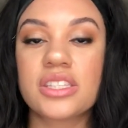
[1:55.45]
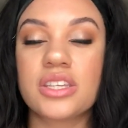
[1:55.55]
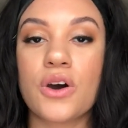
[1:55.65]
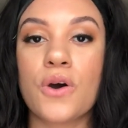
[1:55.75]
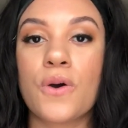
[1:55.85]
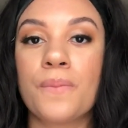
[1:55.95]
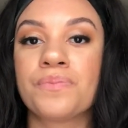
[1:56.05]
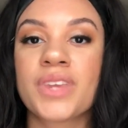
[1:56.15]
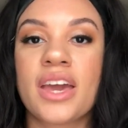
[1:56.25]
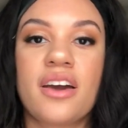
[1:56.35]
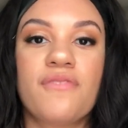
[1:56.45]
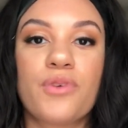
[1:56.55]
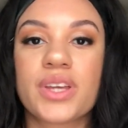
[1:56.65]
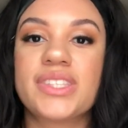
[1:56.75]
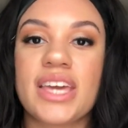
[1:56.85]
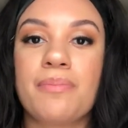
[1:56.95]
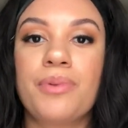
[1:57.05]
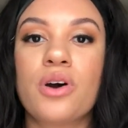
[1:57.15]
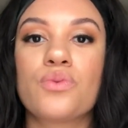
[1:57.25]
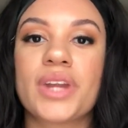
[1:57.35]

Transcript: So for example,